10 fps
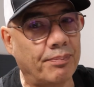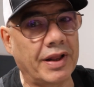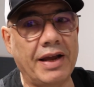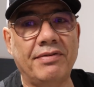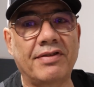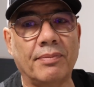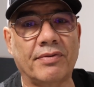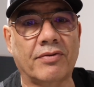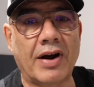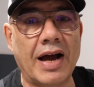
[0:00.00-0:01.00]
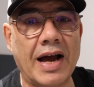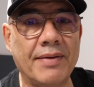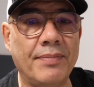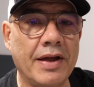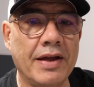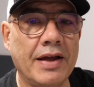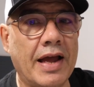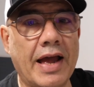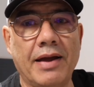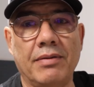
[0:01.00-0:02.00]
Please subscribe,
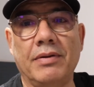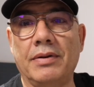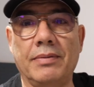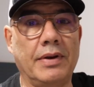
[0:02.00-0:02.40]
and